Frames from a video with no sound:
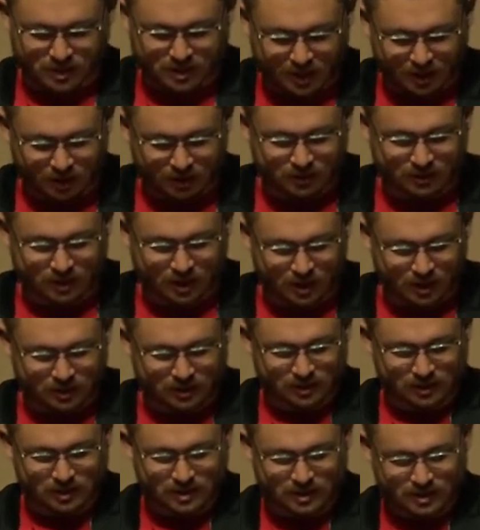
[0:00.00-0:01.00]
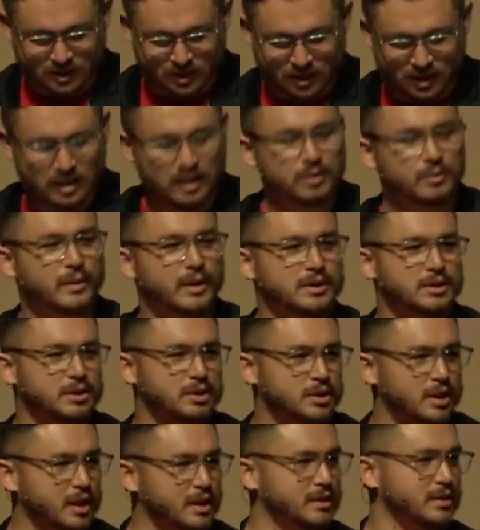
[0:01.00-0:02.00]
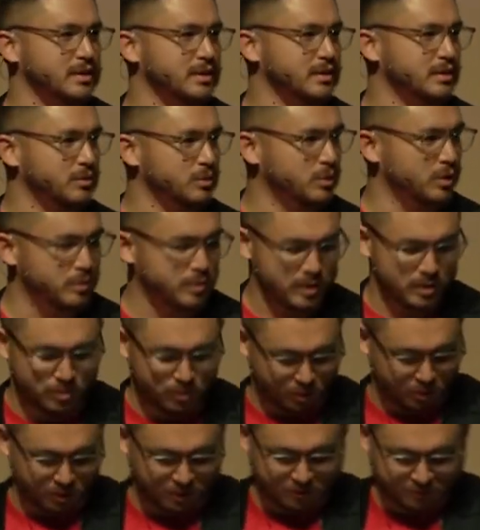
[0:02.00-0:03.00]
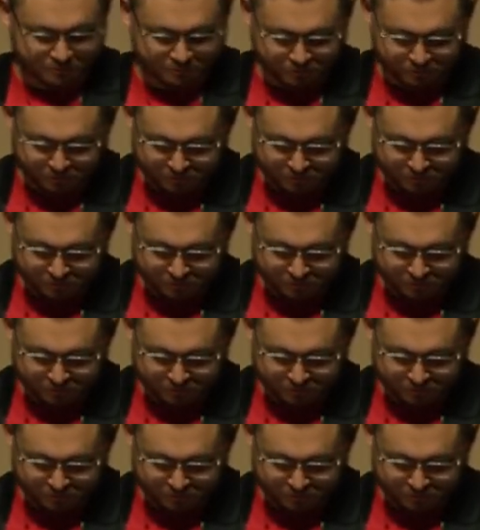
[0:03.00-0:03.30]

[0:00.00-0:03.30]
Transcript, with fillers: tells us the city in which Jesus would be born.